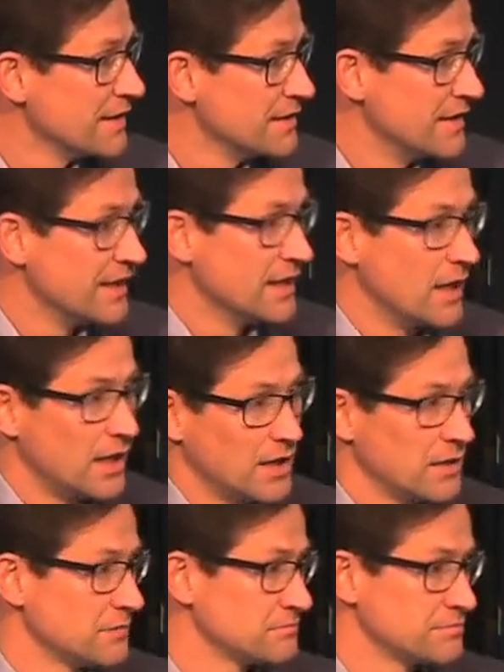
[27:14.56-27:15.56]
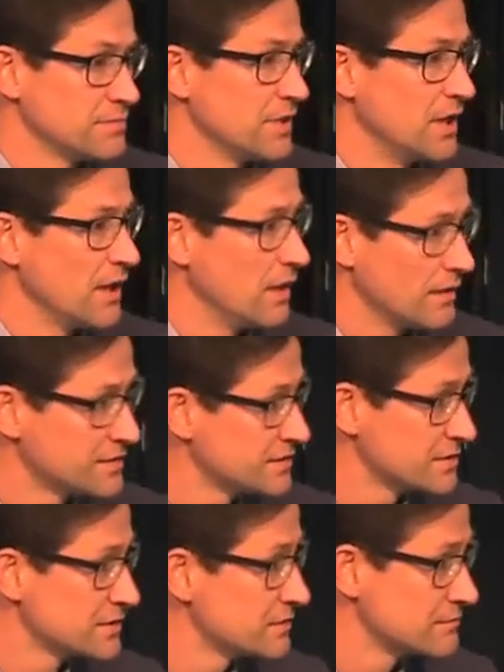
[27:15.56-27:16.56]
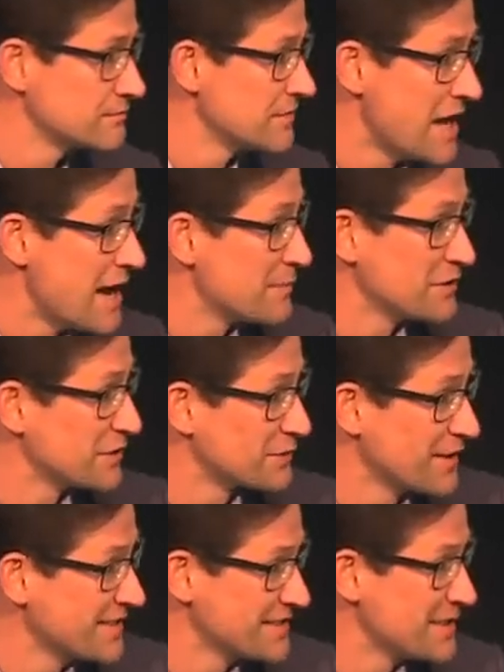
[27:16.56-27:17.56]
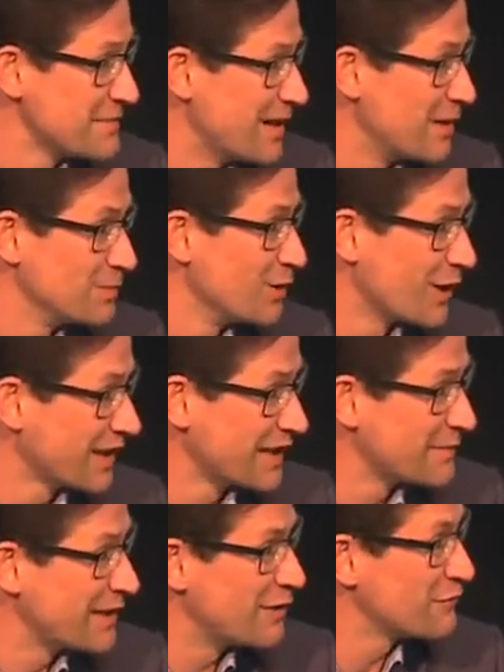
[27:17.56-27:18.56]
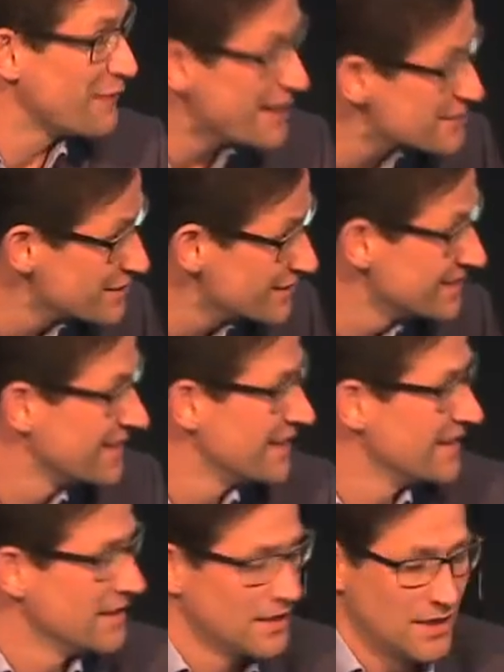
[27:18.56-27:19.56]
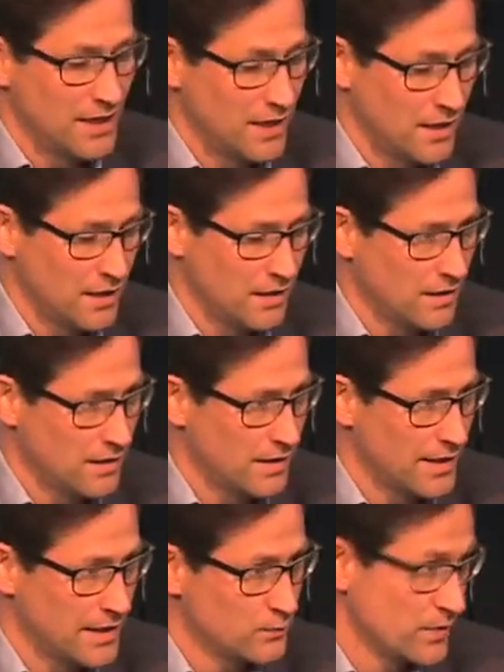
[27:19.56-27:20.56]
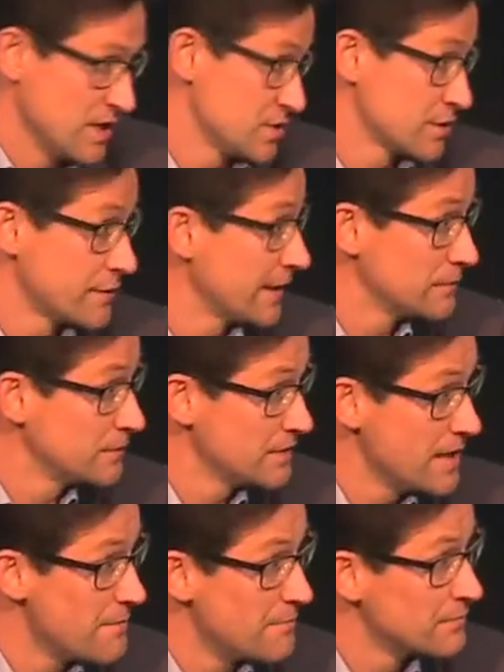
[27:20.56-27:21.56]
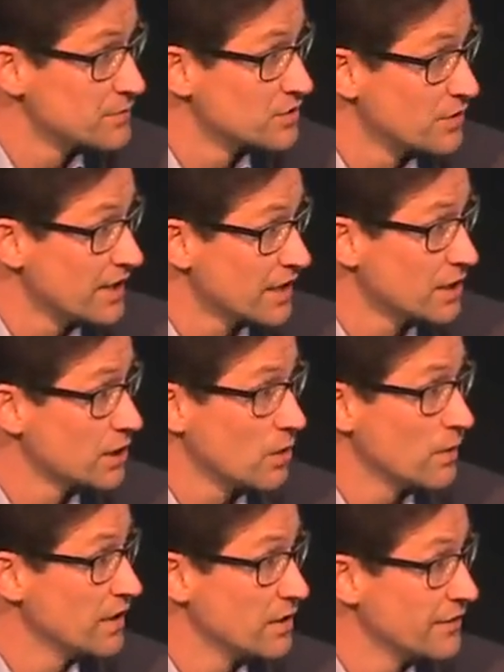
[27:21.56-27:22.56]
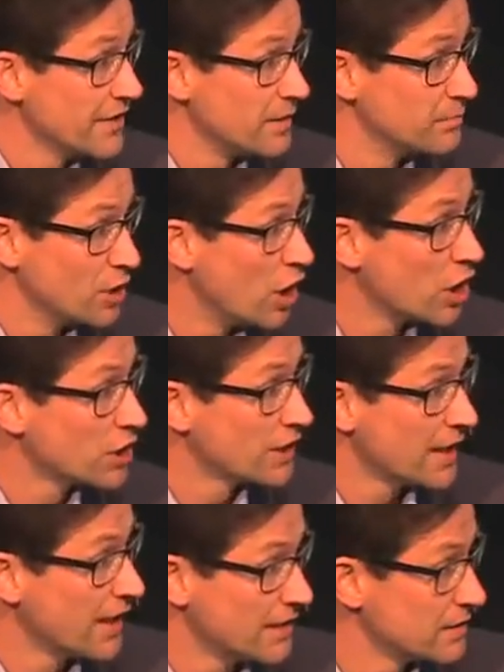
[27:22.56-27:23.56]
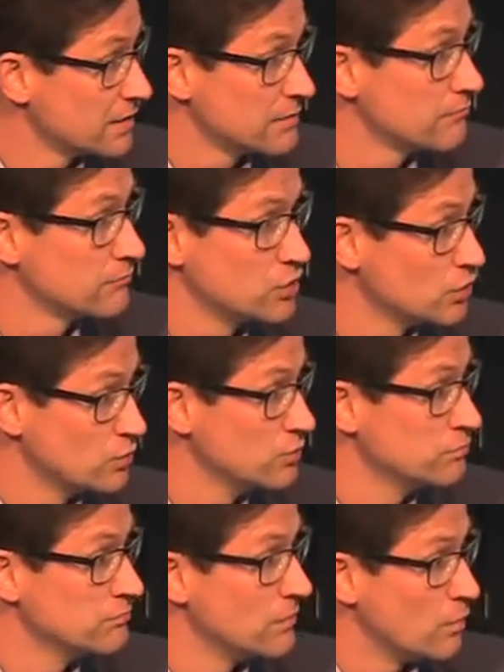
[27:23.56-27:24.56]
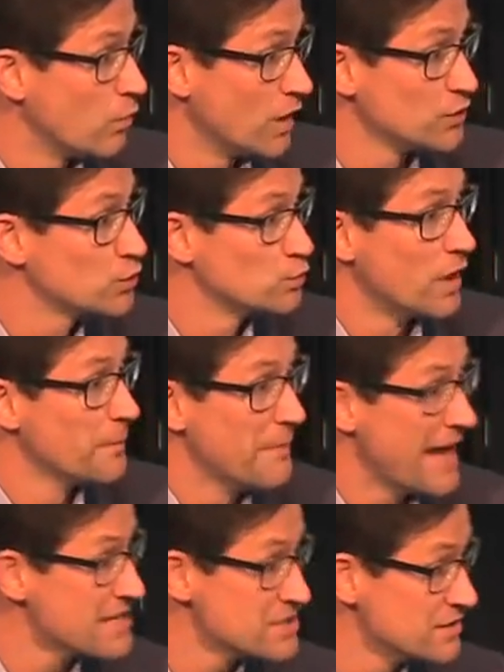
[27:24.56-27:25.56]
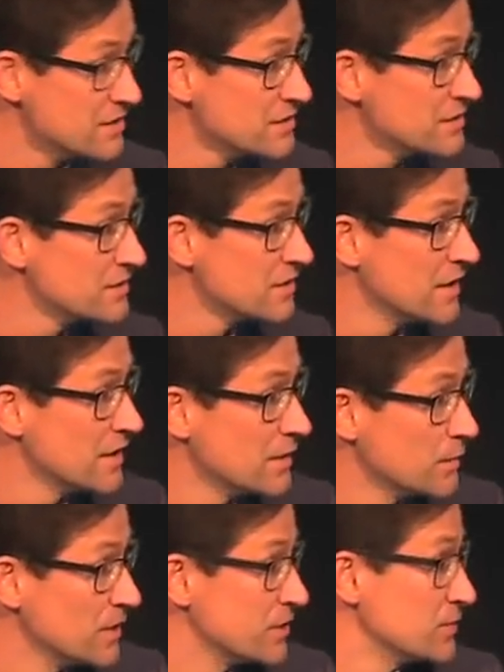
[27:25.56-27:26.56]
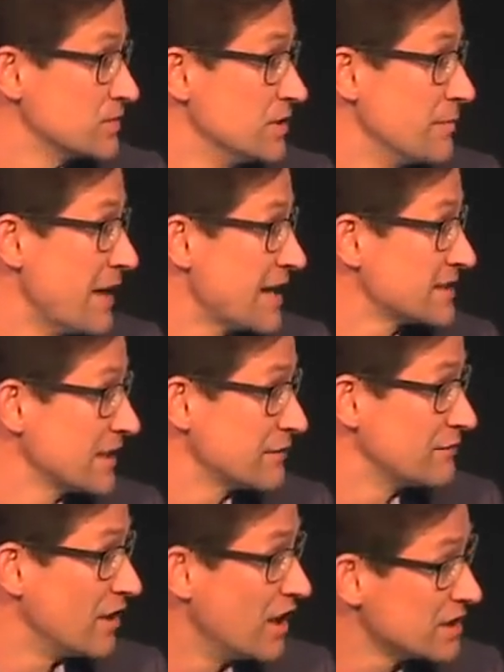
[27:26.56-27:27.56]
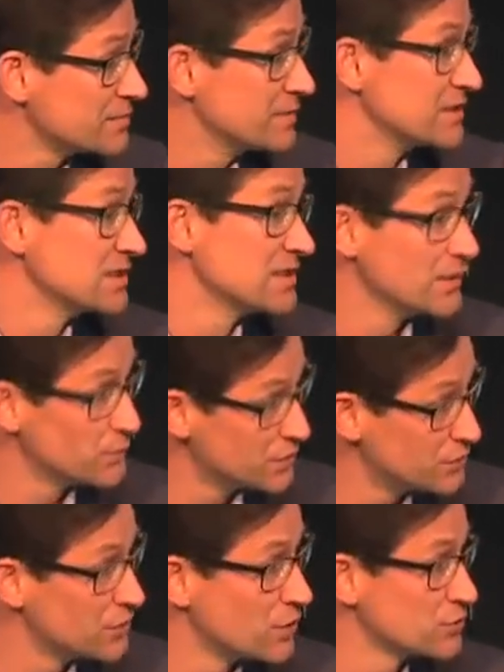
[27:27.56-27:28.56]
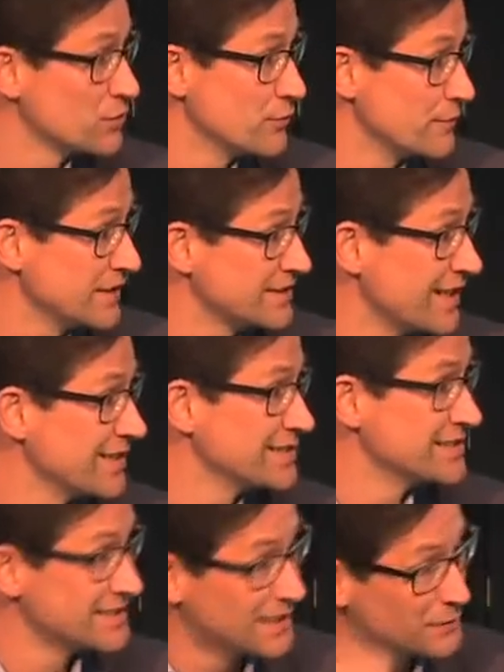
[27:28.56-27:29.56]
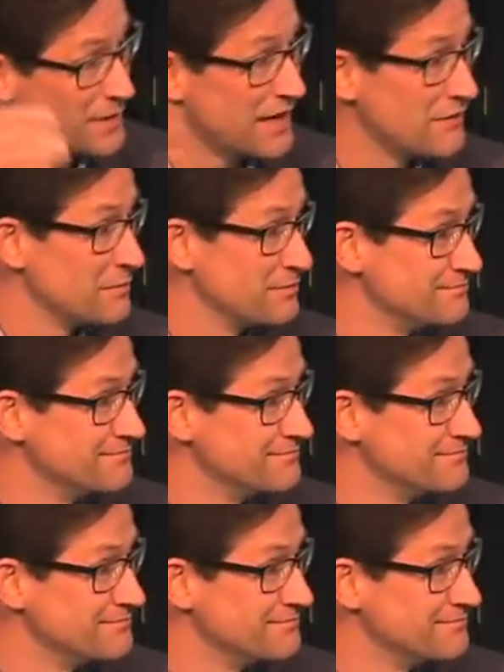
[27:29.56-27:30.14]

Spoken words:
They are just happy and crazy about blogging about fashion, and we integrated with them. So they can go in on their blog and do one-to-one matches, which was the best thing for us, because then we could go to the retailers and say, we have